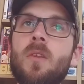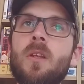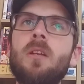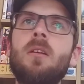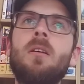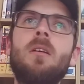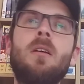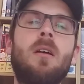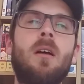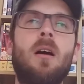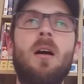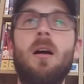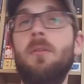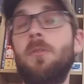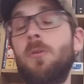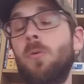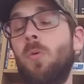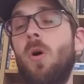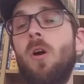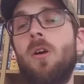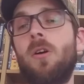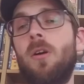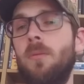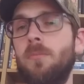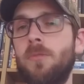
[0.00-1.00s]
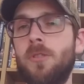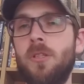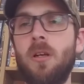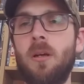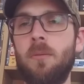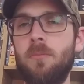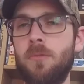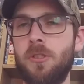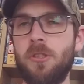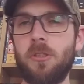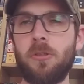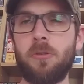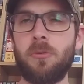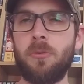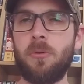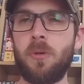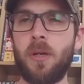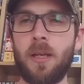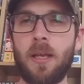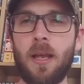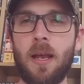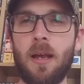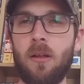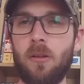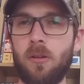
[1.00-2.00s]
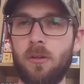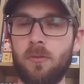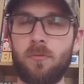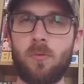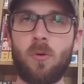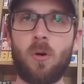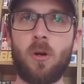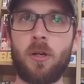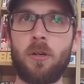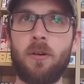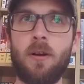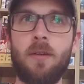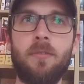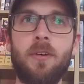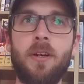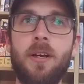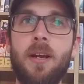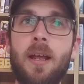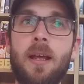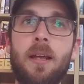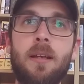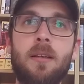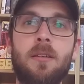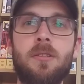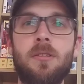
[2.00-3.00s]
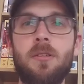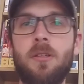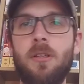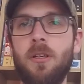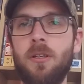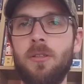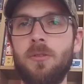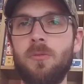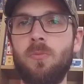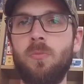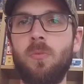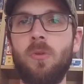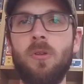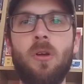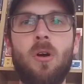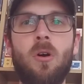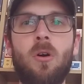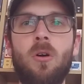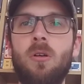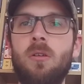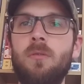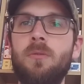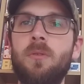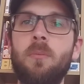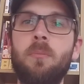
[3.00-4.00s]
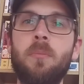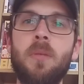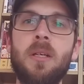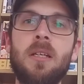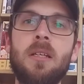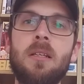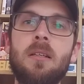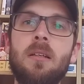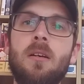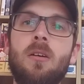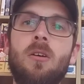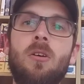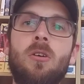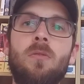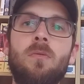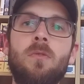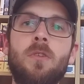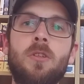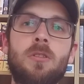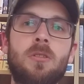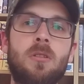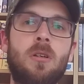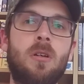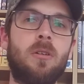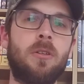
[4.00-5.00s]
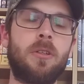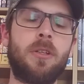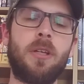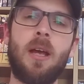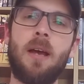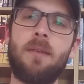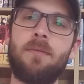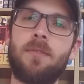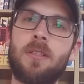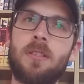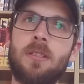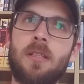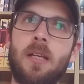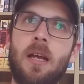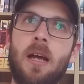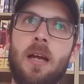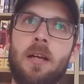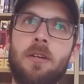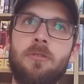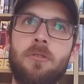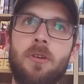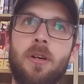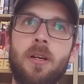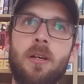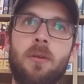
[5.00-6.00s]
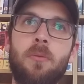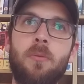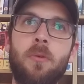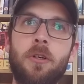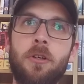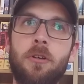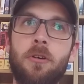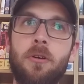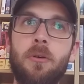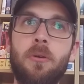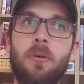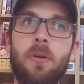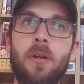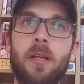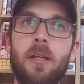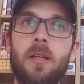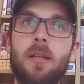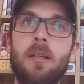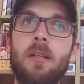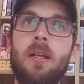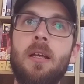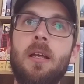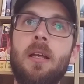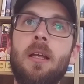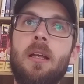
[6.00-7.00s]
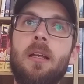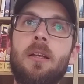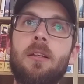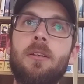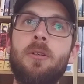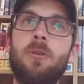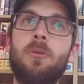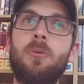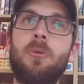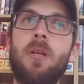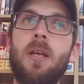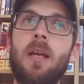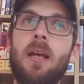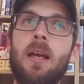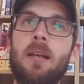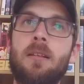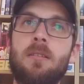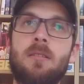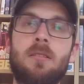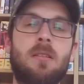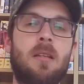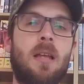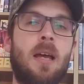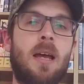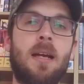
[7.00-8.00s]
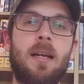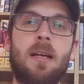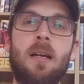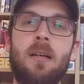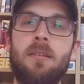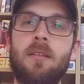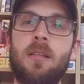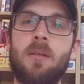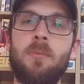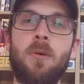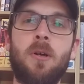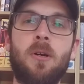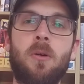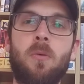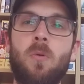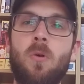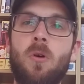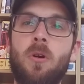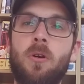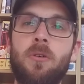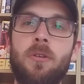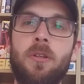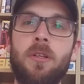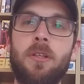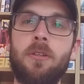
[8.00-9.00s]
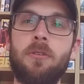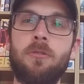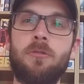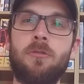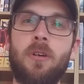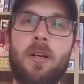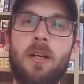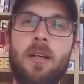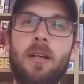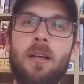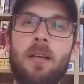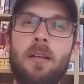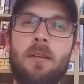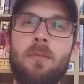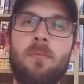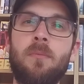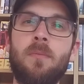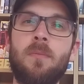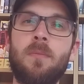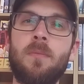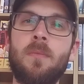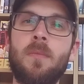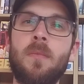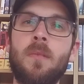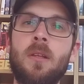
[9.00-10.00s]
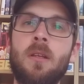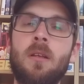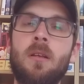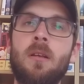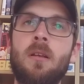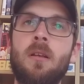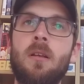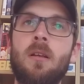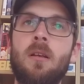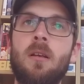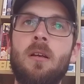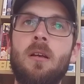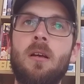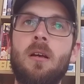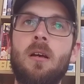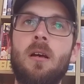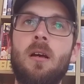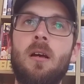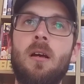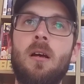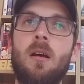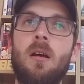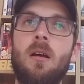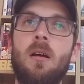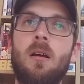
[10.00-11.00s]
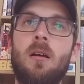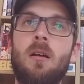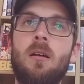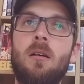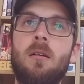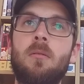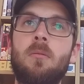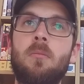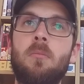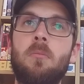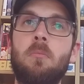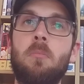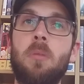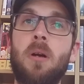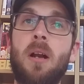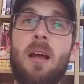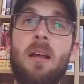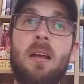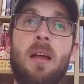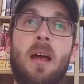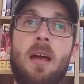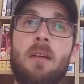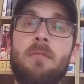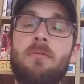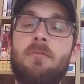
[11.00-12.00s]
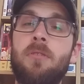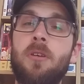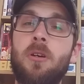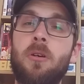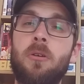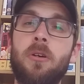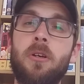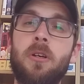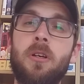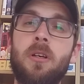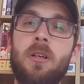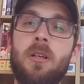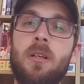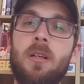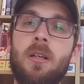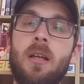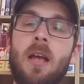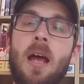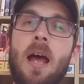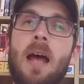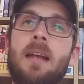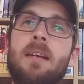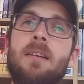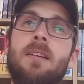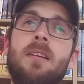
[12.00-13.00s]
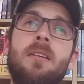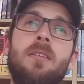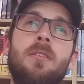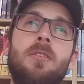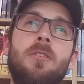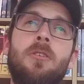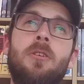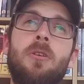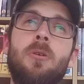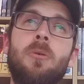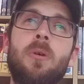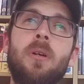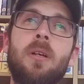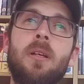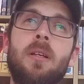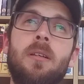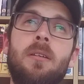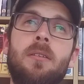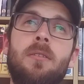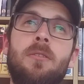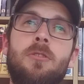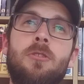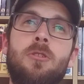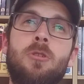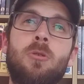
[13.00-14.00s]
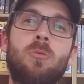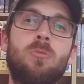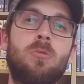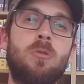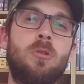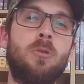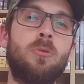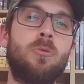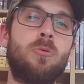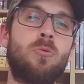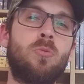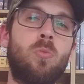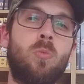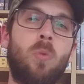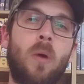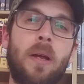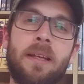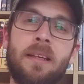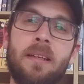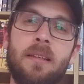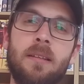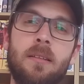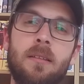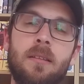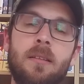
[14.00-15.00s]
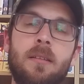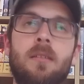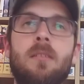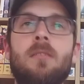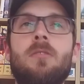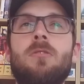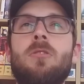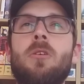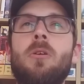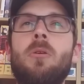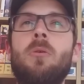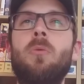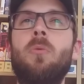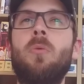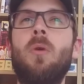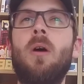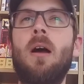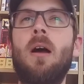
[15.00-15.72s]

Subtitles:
The water, I'm still doing a gallon of water every day, because with all of the meat and all of the salt, you have to stay hydrated when you're doing it. You can't slack on the amount of water that you're drinking. But I feel good. I didn't do it to lose weight, so